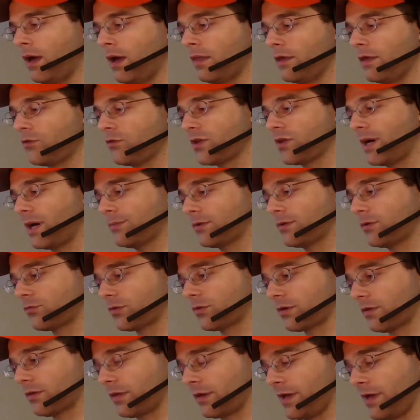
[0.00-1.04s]
They stopped in
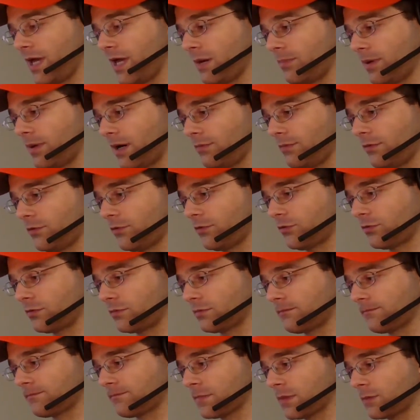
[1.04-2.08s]
front of the camp office.
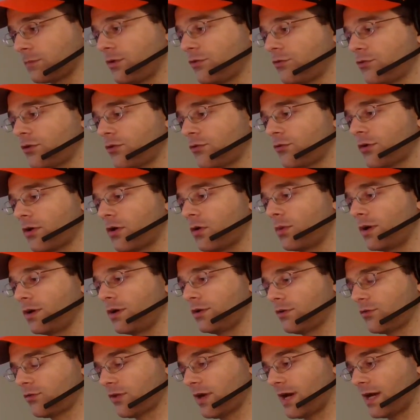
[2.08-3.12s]
Mr. Sir
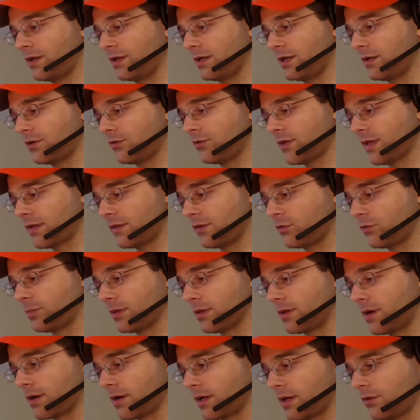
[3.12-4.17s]
went inside to get Stanley's
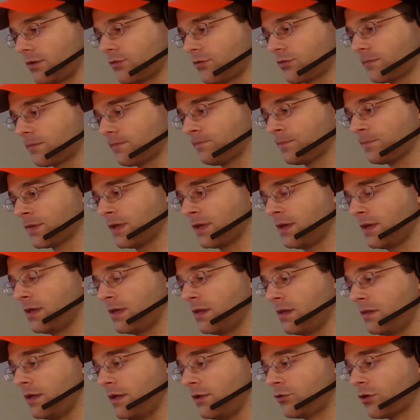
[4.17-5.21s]
belongings.
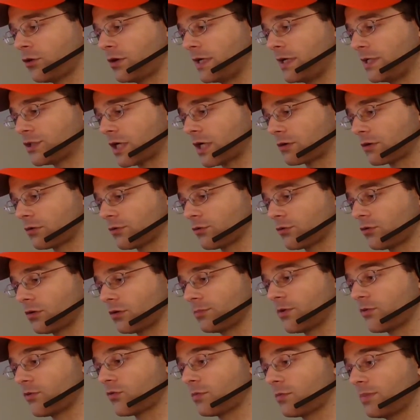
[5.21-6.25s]
The Attorney General
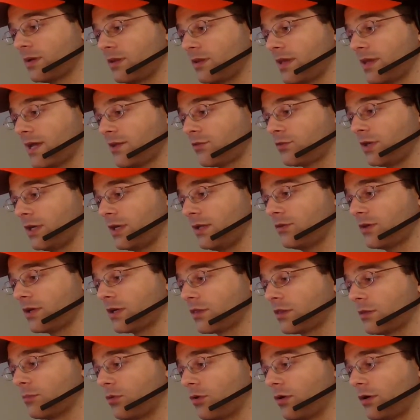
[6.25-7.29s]
told Mr. Pendanski to
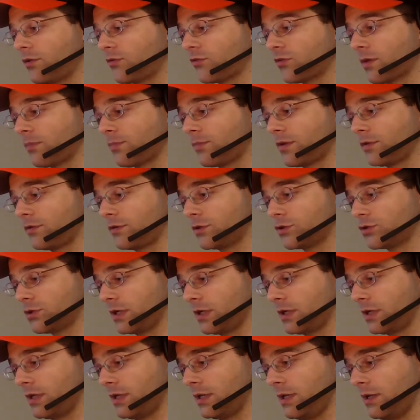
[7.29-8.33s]
get the boys something to
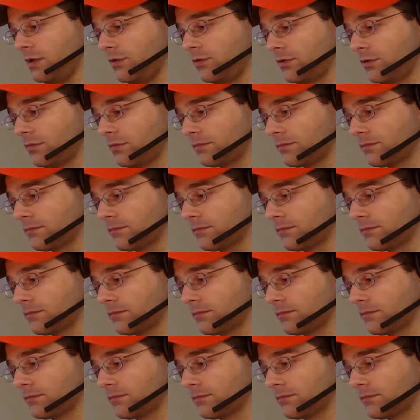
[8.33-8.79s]
drink and eat.